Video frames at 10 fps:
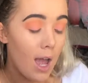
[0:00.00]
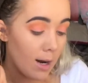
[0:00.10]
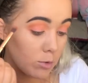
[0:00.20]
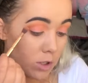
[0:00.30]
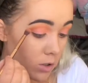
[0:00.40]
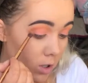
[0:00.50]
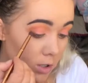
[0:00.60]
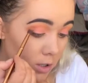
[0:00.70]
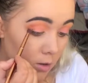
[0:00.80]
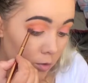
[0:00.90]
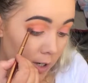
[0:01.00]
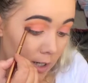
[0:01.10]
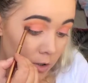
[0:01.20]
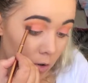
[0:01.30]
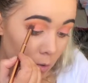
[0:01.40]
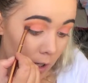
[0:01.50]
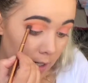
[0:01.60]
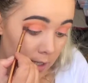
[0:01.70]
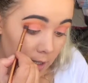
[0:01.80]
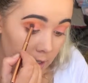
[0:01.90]
and I'm just going to redo what
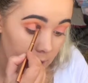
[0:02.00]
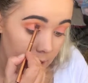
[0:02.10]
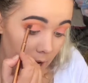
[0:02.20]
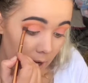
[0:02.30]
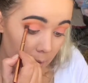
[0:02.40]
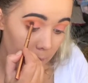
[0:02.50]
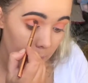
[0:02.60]
I did at the start,